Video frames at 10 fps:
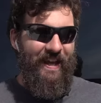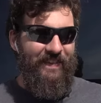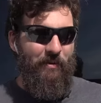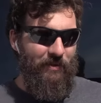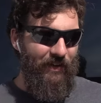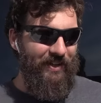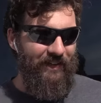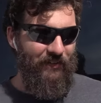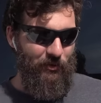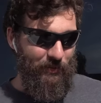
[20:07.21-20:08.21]
And then we find out
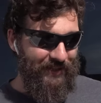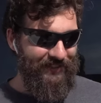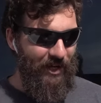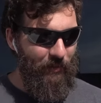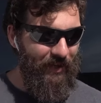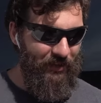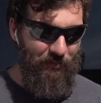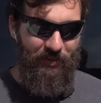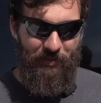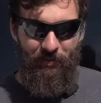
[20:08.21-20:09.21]
that the reason I went in
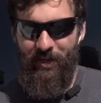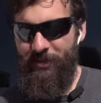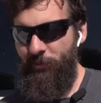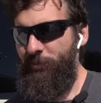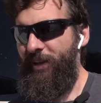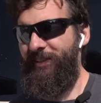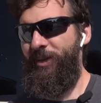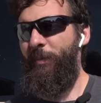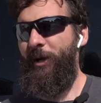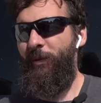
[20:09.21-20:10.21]
completely blind was because
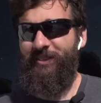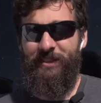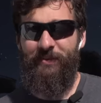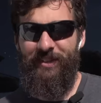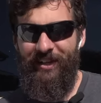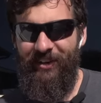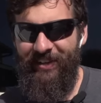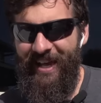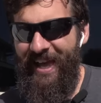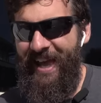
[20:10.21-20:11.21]
the bike wasn't even there.
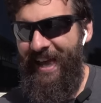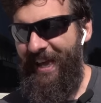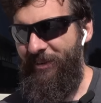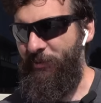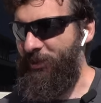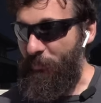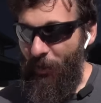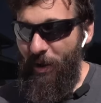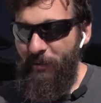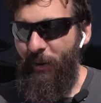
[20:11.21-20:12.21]
And which is
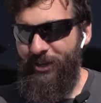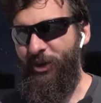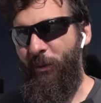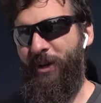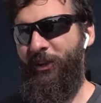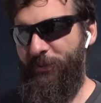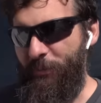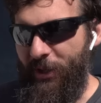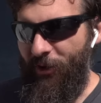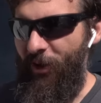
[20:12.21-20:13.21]
probably why no one else
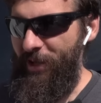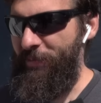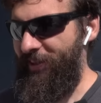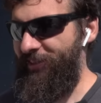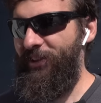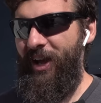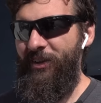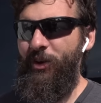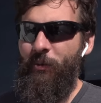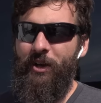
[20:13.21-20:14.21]
bid on it because
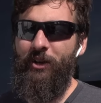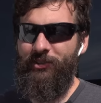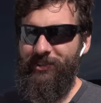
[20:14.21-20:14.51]
and no one else